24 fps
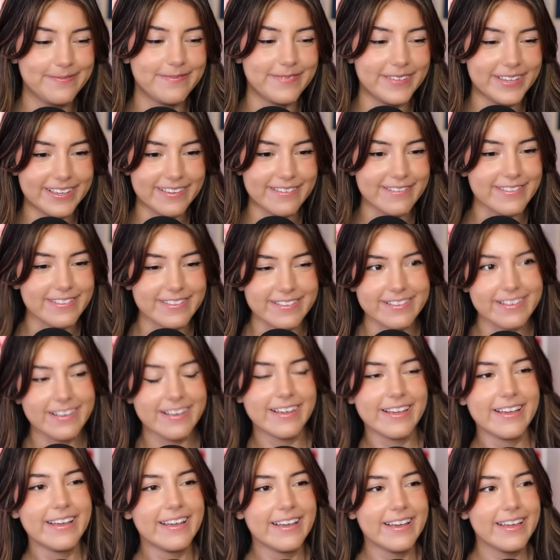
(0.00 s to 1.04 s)
because
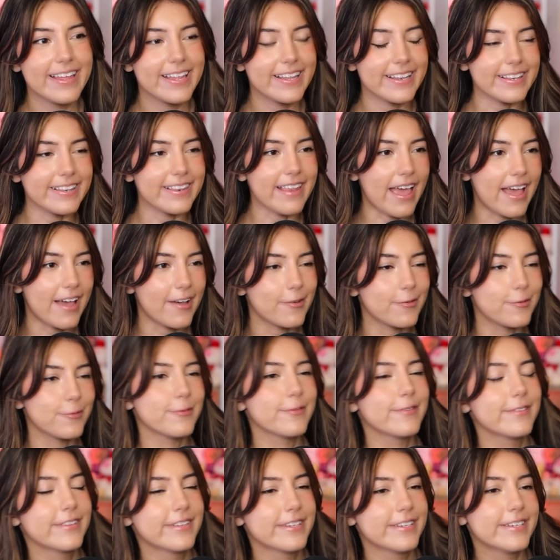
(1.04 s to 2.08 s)

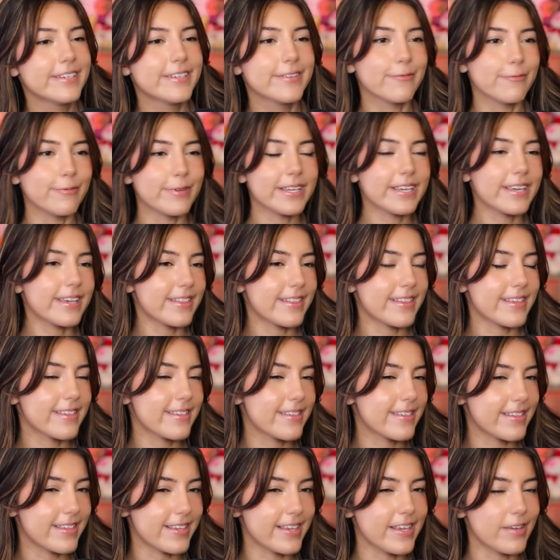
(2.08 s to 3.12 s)
now we get to
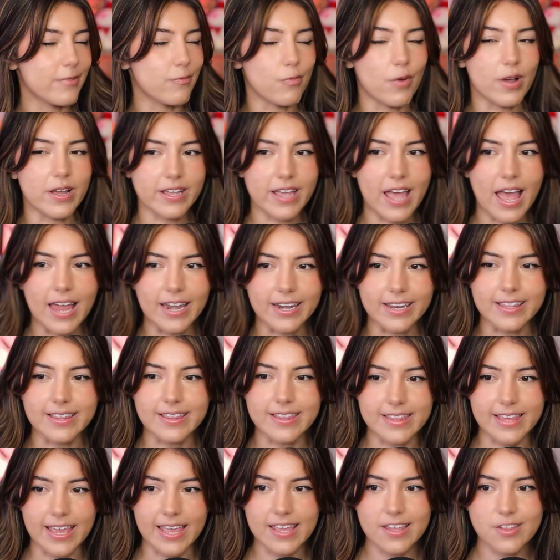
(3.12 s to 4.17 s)
see what kind
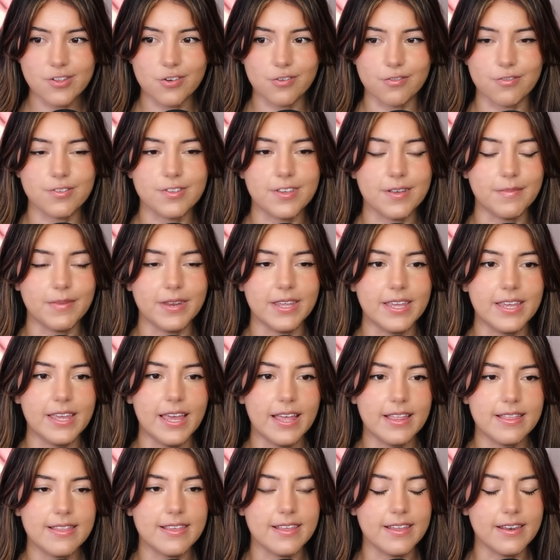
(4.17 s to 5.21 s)
of danger somebody
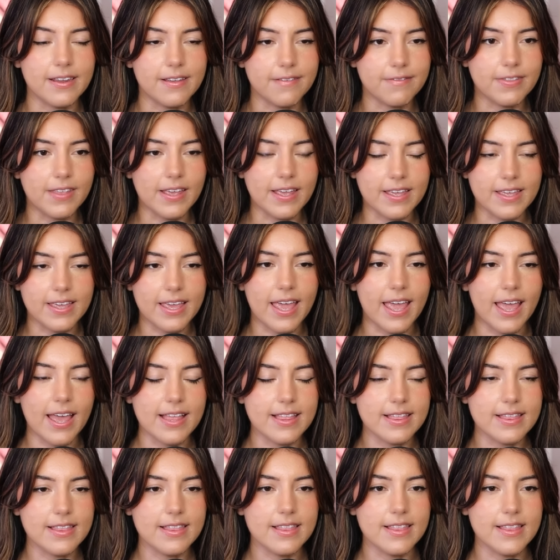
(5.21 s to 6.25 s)
gets in if they
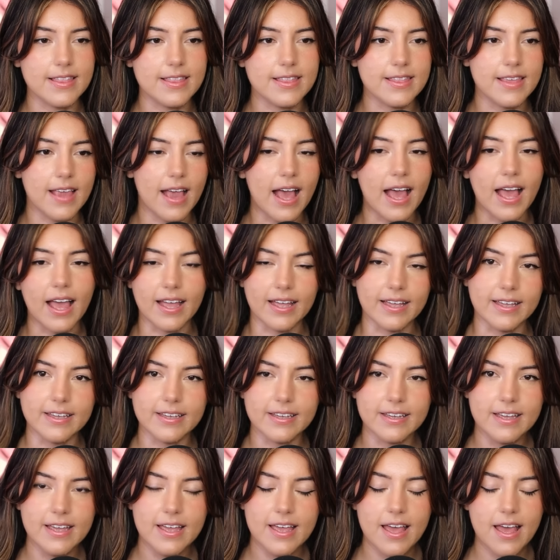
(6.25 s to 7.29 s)
can't
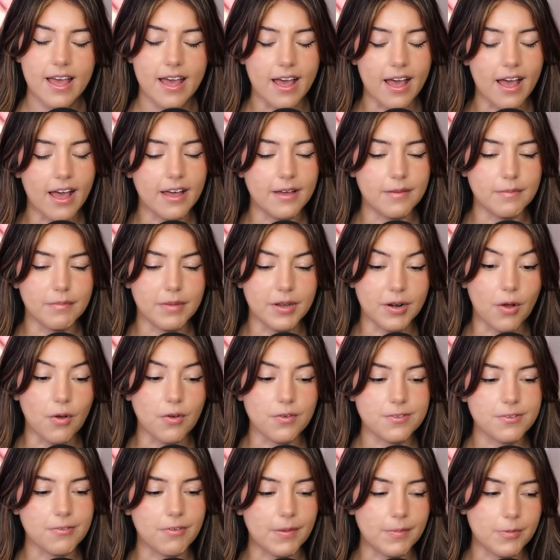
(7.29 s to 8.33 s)
die. Um, but also, I'm